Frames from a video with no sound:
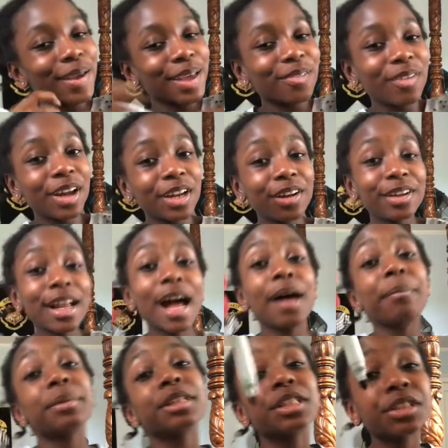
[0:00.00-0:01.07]
get ready or not,
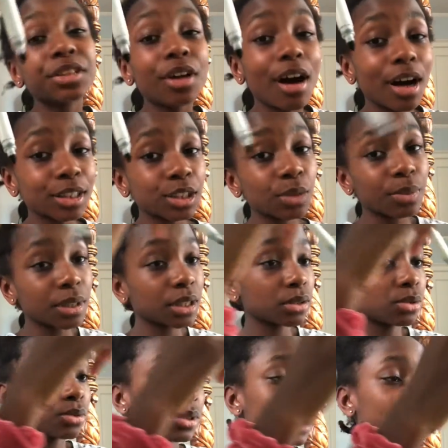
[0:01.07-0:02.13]
but this can also be
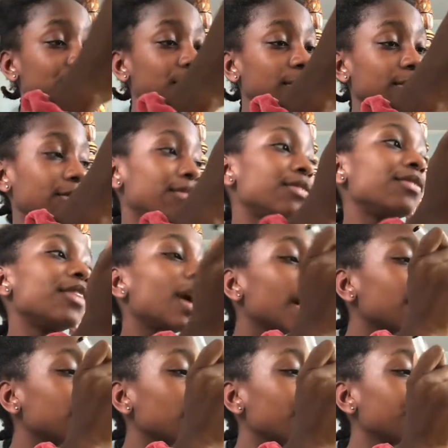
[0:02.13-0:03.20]
used as a
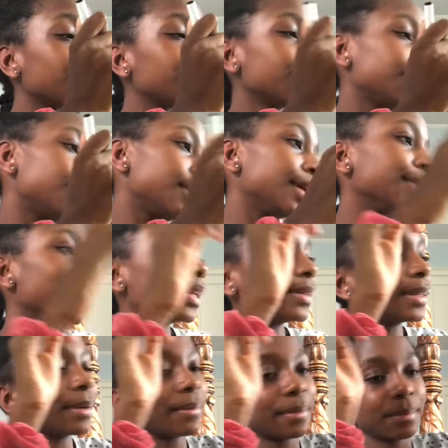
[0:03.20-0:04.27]
fine liner, but that's
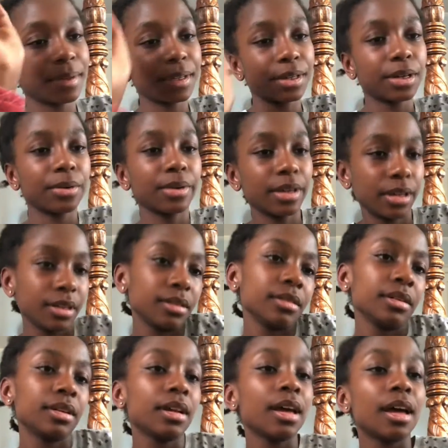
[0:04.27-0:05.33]
not what I'm gonna go in.
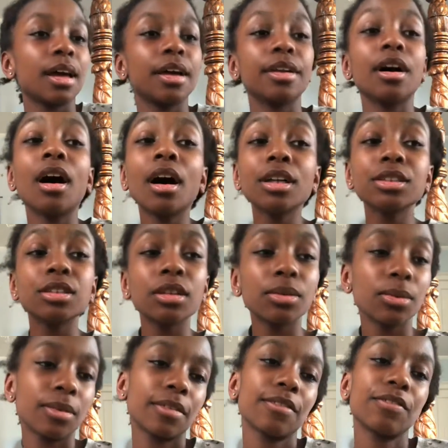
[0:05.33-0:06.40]
And
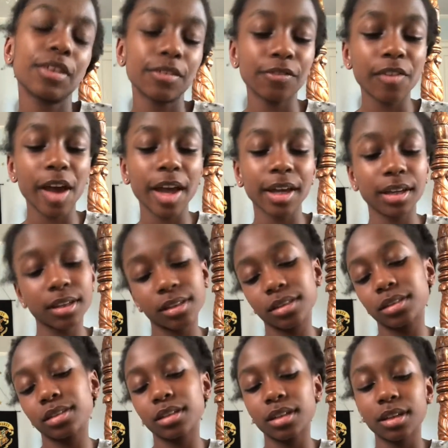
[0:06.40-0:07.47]
also, fun fact,
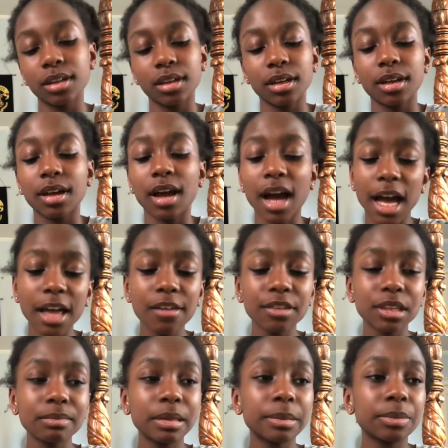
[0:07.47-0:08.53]
I've
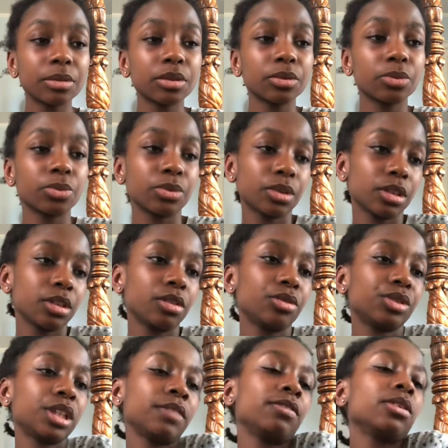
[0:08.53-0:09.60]
seen people use.
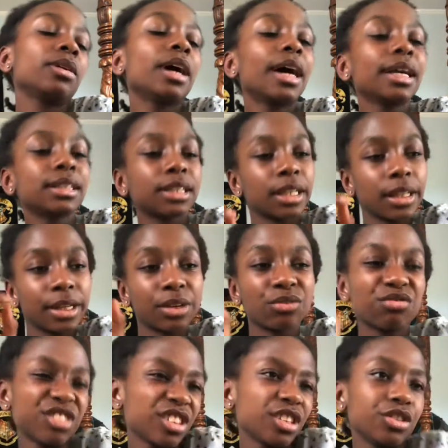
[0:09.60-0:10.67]
if you guys get like a
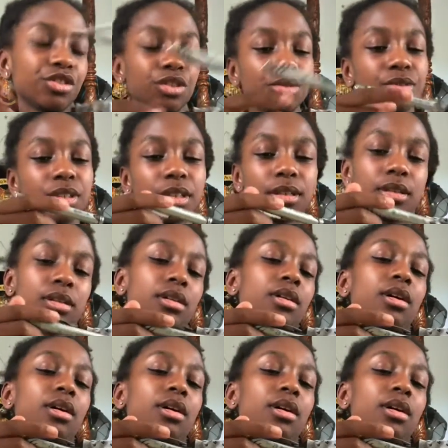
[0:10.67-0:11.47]
really juicy